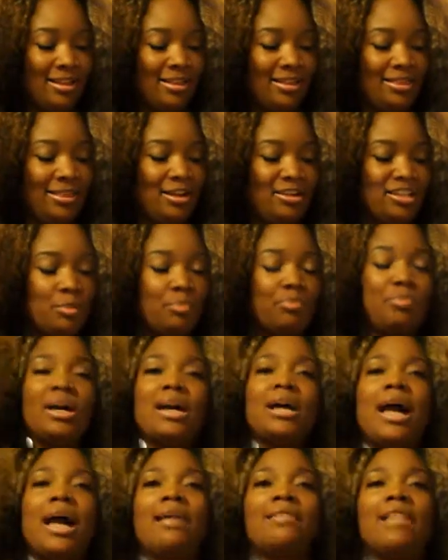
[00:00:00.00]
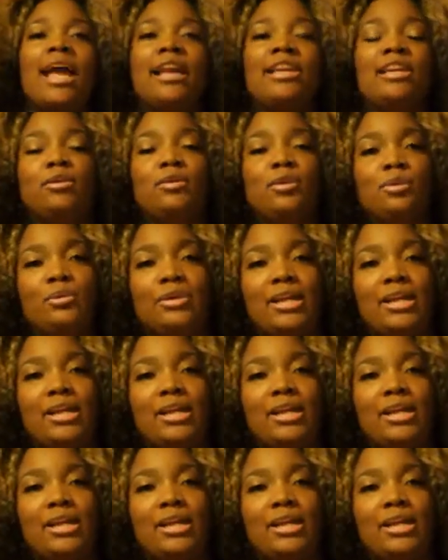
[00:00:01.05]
there's a book I'd like you to